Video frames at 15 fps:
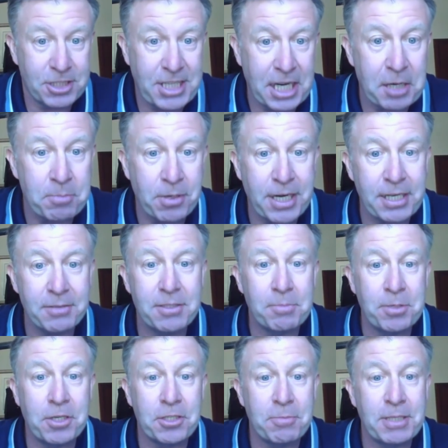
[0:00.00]
celebrate
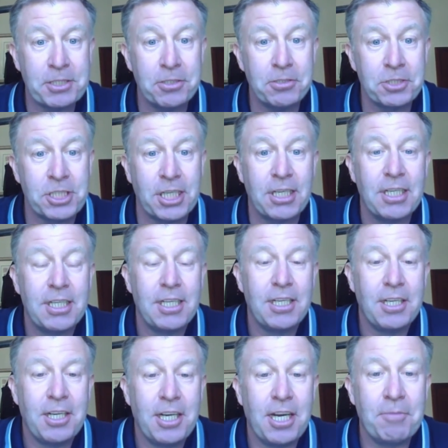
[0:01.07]
the birth of my daughter.
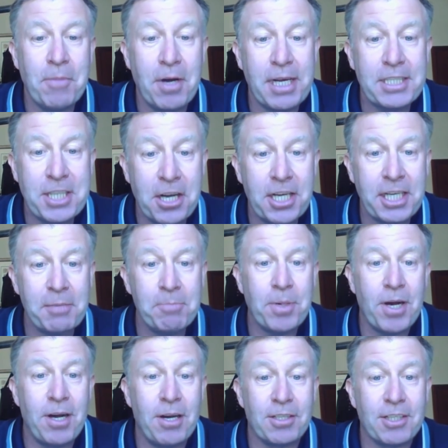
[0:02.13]
And my
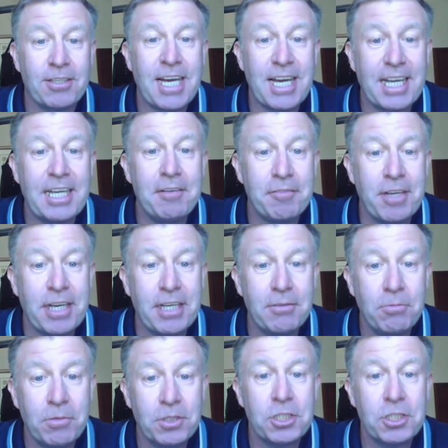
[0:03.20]
dining partner that evening